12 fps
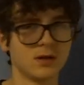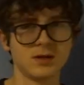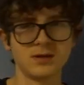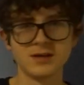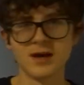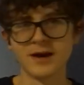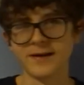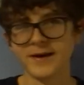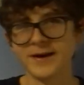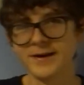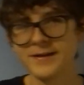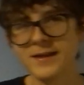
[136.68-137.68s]
yeah
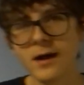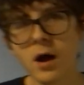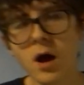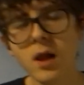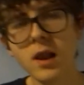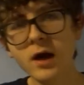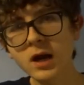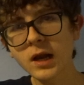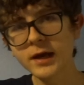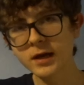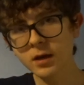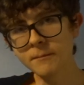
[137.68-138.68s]

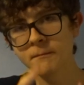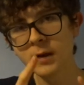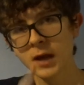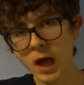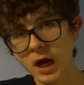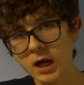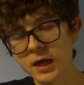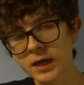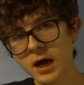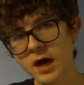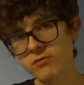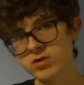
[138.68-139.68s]
Luckily,
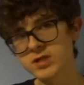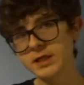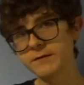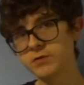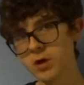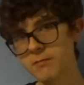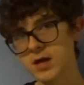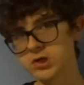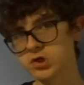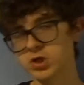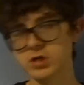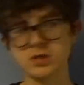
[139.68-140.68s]
luckily I received no
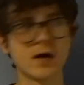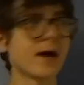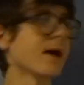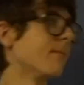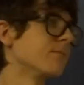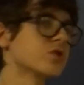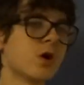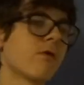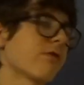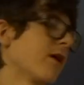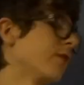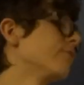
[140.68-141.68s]
messages. I am so
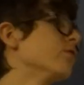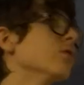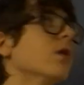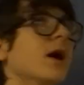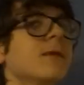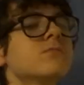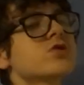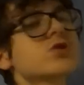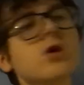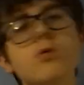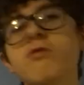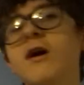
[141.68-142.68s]
thankful. I'm
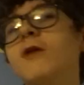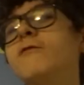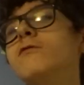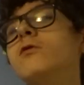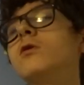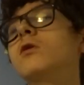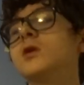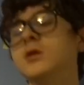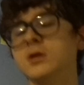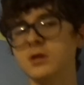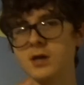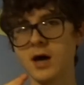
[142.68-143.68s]
so thankful.
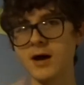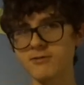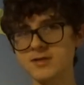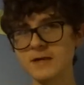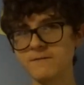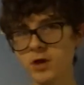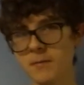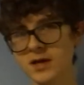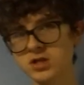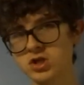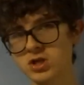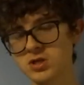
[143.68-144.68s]
I received no
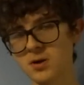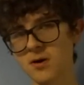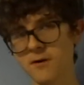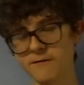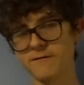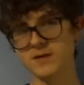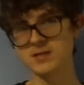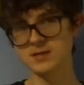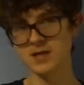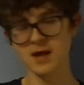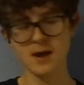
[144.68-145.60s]
messages off this